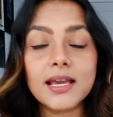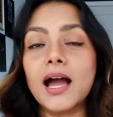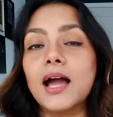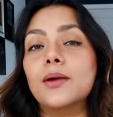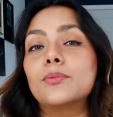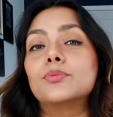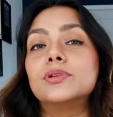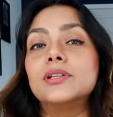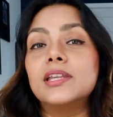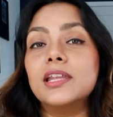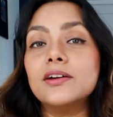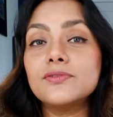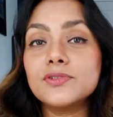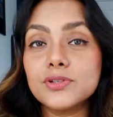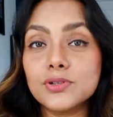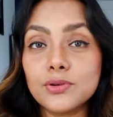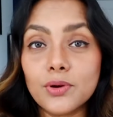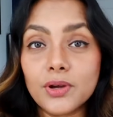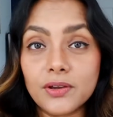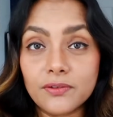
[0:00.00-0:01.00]
I would love to
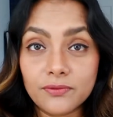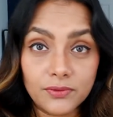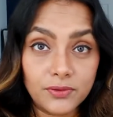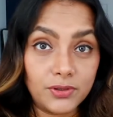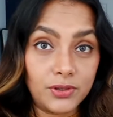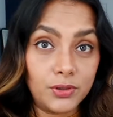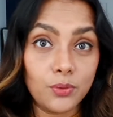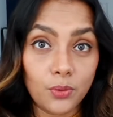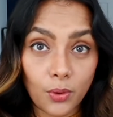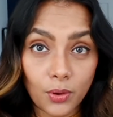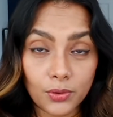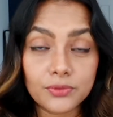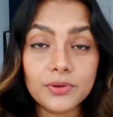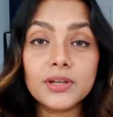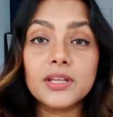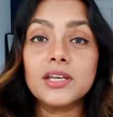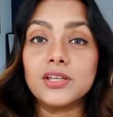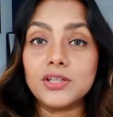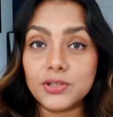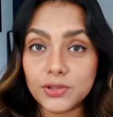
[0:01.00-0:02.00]
know if you already
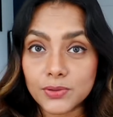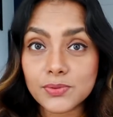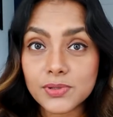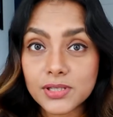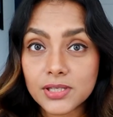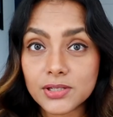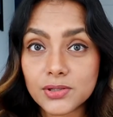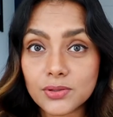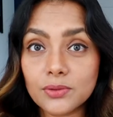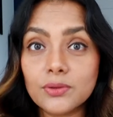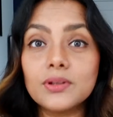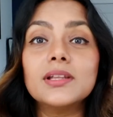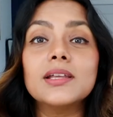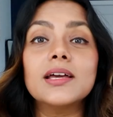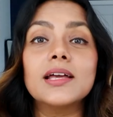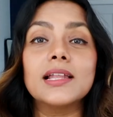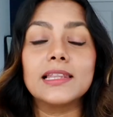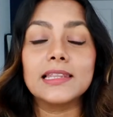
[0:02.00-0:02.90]
use the tool.